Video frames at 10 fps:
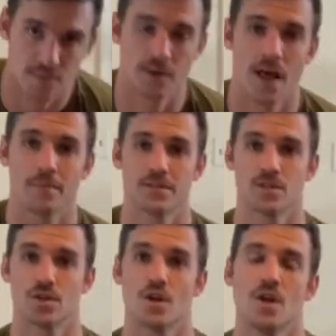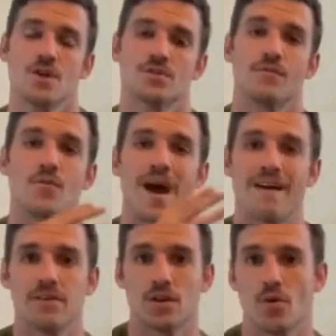them in that position. So if you
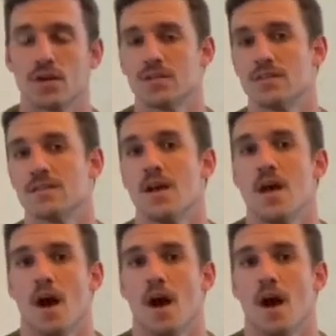have any questions